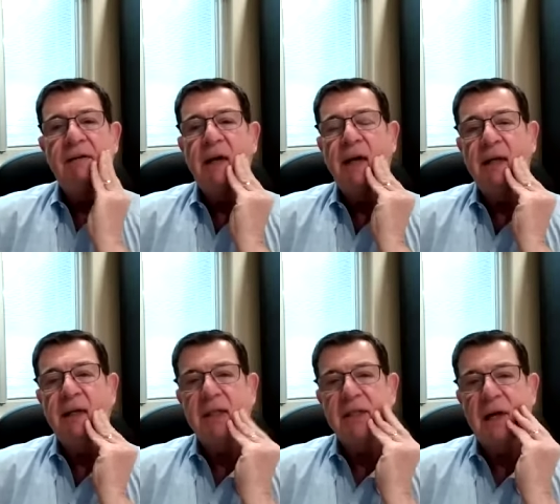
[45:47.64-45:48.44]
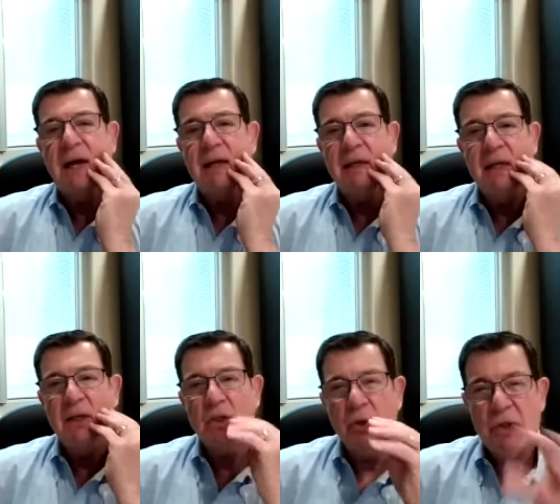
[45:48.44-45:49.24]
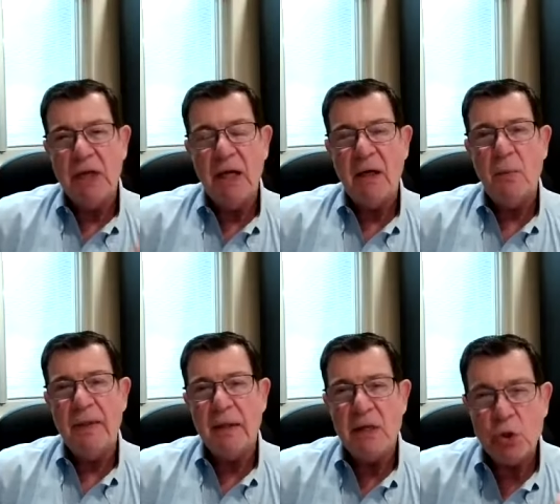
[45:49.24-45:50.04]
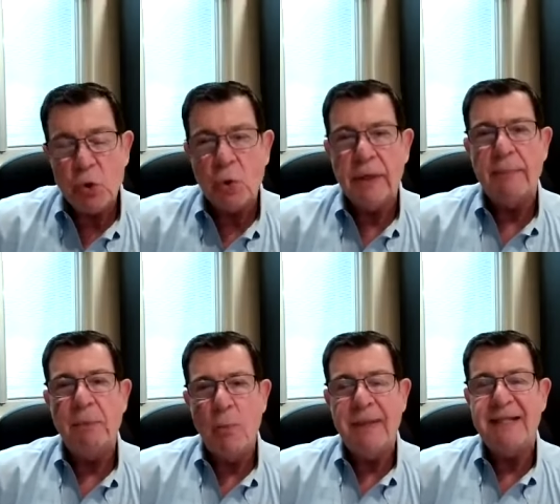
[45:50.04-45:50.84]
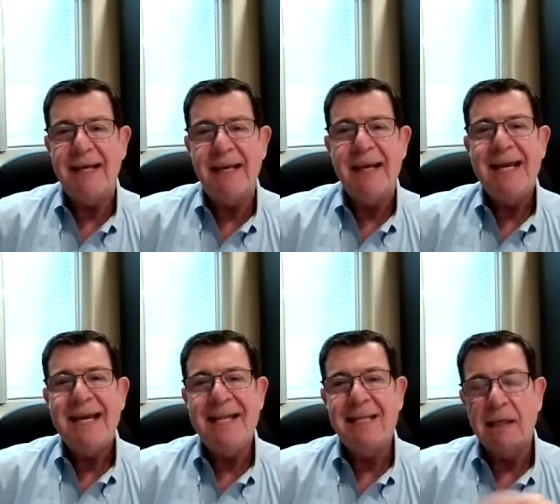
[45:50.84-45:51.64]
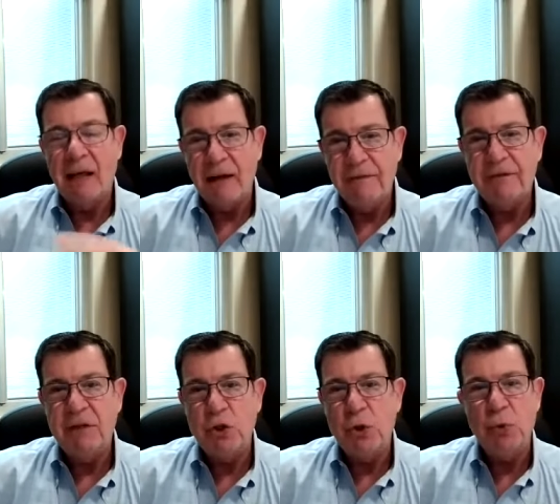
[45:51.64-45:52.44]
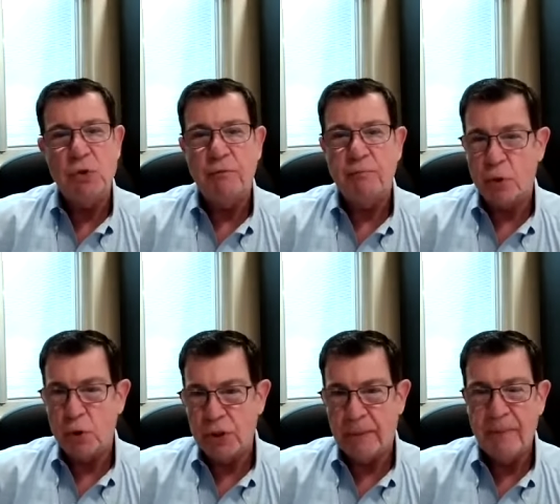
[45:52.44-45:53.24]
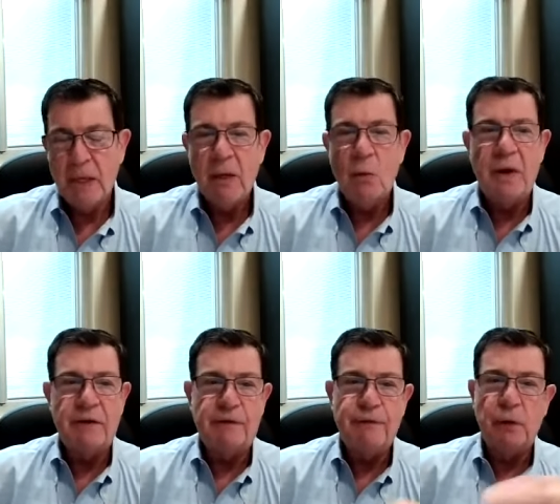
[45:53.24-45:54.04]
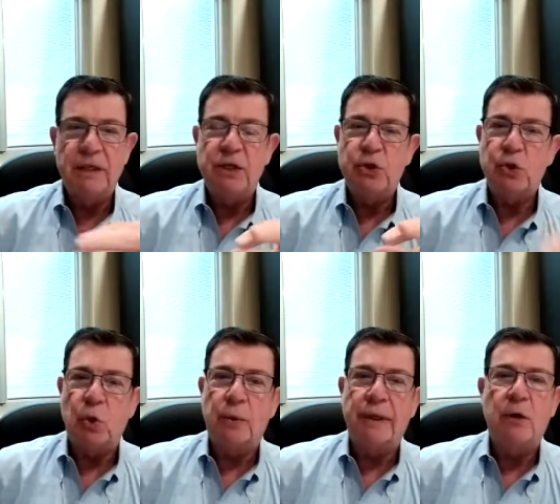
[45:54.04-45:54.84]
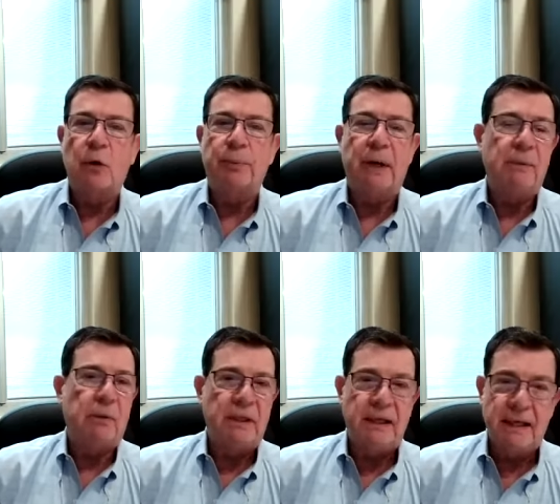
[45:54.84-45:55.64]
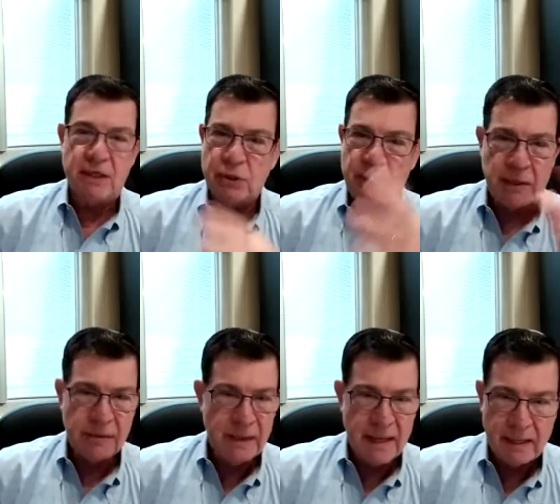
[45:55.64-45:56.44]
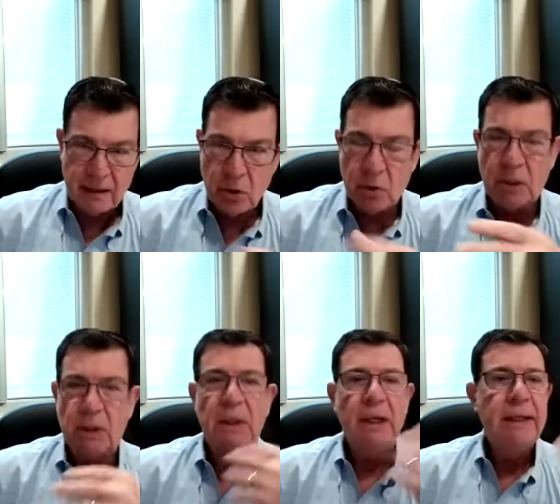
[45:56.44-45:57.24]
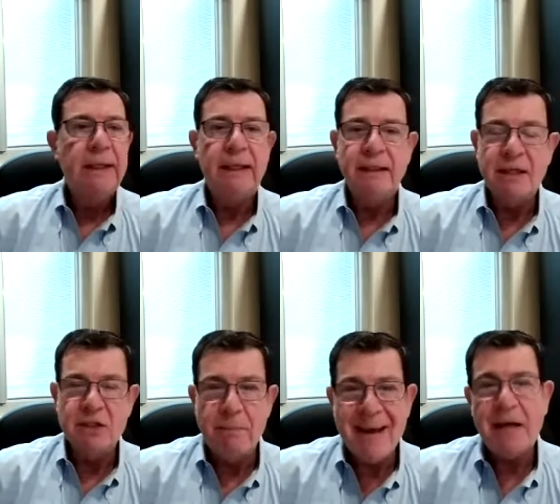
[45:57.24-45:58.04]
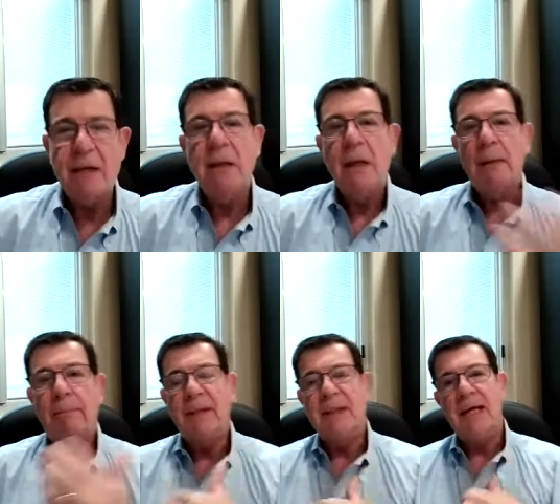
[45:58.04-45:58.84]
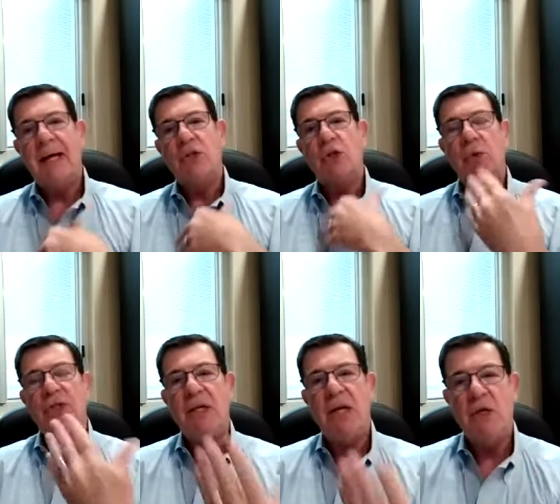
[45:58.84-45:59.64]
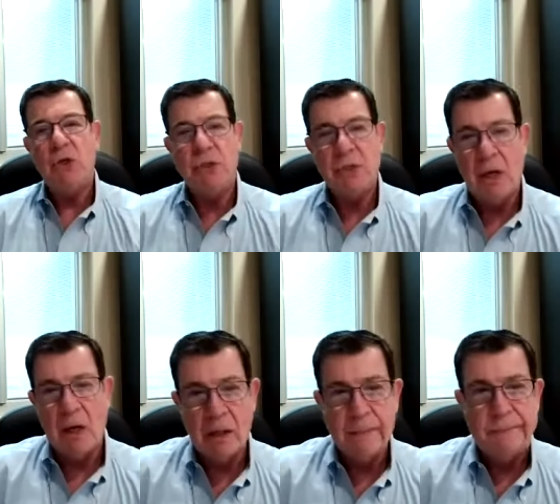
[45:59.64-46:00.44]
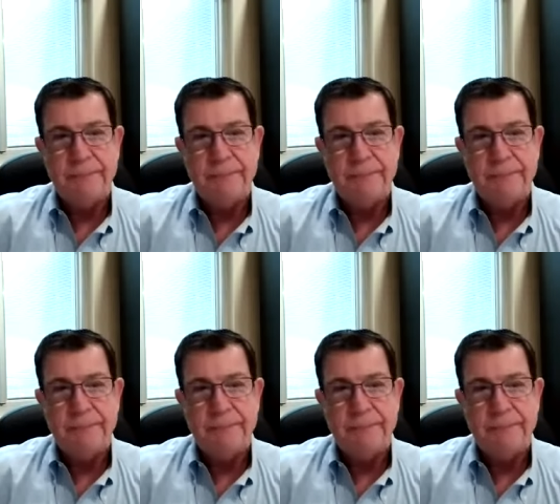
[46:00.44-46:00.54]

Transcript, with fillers: and it's a holiday associated with a historic moment in the life of the Jews of Persia. Whether fully historic or primarily legendary and anecdotal, uh, doesn't matter, but the associations are